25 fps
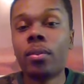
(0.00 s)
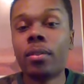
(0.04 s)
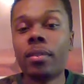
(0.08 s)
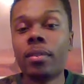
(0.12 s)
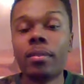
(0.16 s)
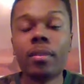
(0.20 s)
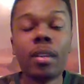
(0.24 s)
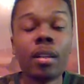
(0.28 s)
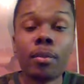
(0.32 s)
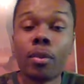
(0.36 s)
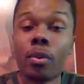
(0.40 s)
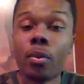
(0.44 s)

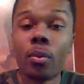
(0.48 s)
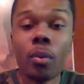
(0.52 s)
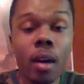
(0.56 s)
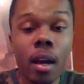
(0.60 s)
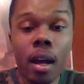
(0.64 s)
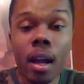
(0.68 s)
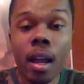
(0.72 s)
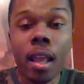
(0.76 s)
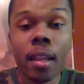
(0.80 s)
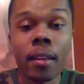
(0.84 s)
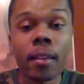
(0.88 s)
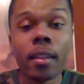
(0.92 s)
Number
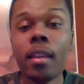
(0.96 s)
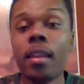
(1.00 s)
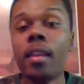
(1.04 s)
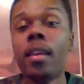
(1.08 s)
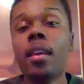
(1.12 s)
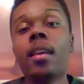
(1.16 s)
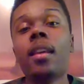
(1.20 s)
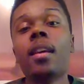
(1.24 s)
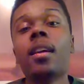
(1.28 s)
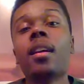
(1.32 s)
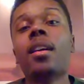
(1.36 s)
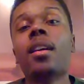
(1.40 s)
one,
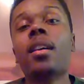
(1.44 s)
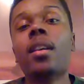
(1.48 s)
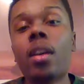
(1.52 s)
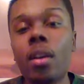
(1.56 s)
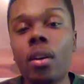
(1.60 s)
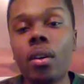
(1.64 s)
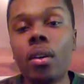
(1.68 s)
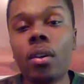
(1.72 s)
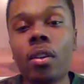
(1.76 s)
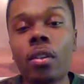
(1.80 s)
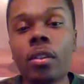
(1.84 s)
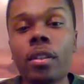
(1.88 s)

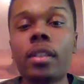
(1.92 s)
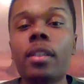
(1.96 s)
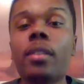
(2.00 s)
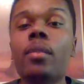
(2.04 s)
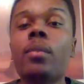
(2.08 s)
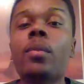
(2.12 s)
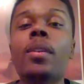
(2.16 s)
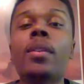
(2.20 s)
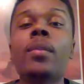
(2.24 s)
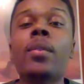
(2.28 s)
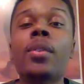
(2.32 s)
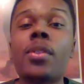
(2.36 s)
gold
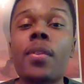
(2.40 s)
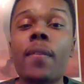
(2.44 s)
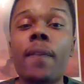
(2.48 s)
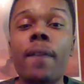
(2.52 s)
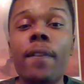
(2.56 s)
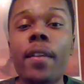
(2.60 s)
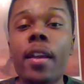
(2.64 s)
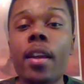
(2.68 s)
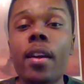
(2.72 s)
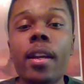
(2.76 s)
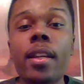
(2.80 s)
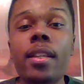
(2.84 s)
was a
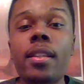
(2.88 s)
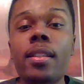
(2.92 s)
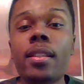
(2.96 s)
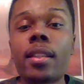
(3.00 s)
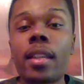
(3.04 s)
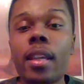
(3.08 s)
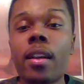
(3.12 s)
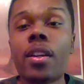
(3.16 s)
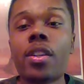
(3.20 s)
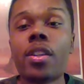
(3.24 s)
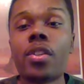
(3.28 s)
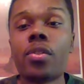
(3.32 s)
very
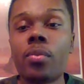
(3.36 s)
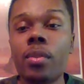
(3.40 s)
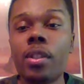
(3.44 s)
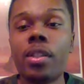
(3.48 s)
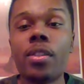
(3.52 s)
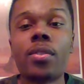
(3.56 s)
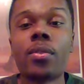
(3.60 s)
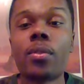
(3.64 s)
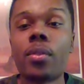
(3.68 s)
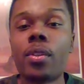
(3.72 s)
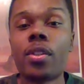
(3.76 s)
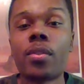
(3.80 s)
scarce
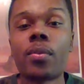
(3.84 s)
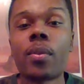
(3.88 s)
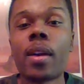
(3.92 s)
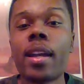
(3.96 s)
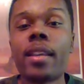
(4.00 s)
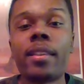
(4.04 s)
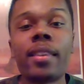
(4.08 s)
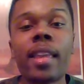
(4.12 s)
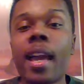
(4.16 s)
resource, right?